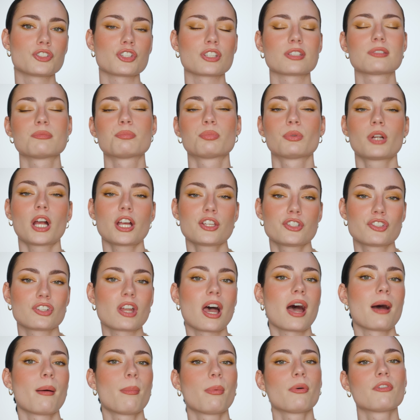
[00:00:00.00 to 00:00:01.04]
just brushed
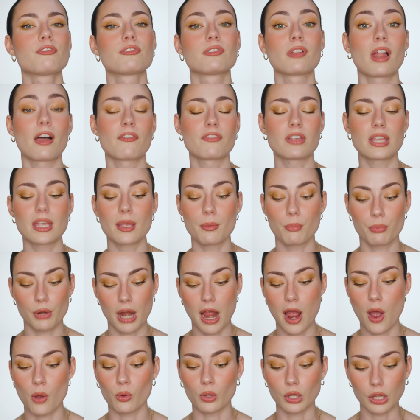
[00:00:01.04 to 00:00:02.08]
up, fluffy
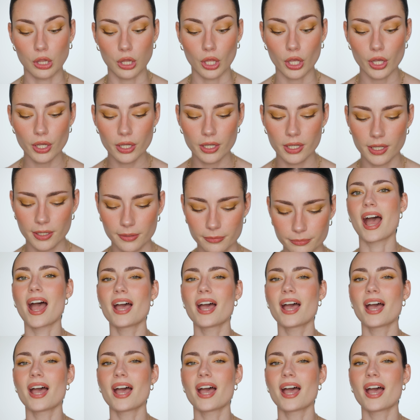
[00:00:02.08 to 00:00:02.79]
brow look.